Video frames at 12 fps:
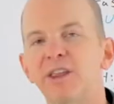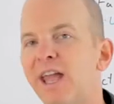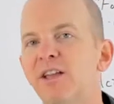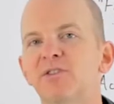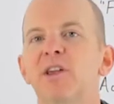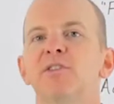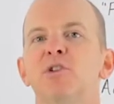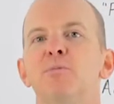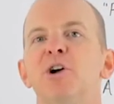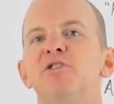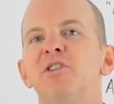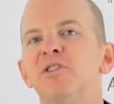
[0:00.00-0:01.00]
tags, not so
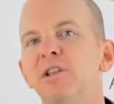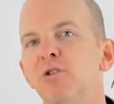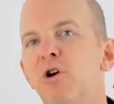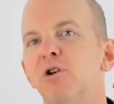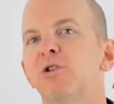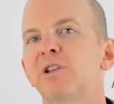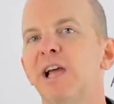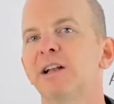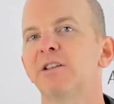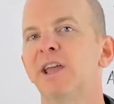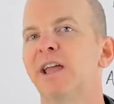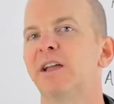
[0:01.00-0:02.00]
much. You see longer
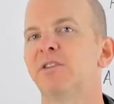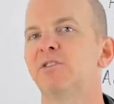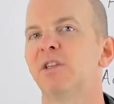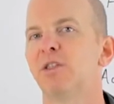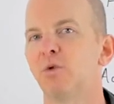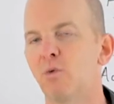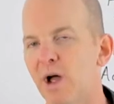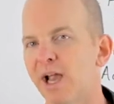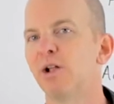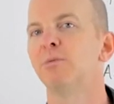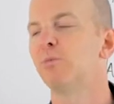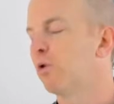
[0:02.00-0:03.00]
title tags in the
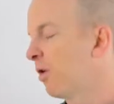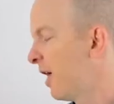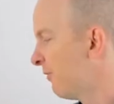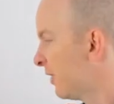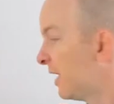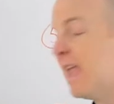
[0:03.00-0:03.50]
wild more often.